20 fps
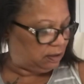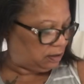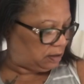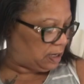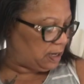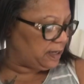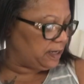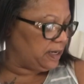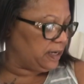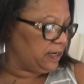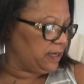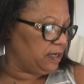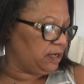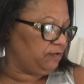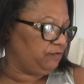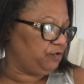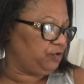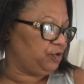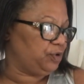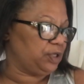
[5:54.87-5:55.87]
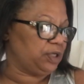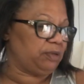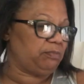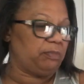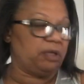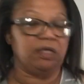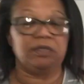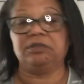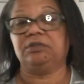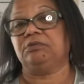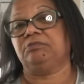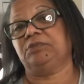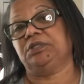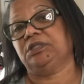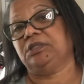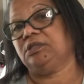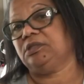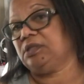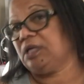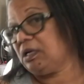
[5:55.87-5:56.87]
I can't give you any
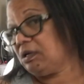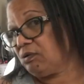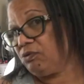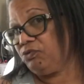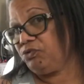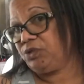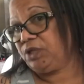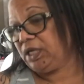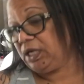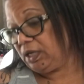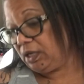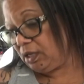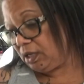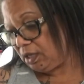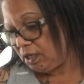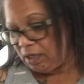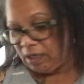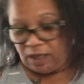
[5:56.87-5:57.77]
measurements, I don't think,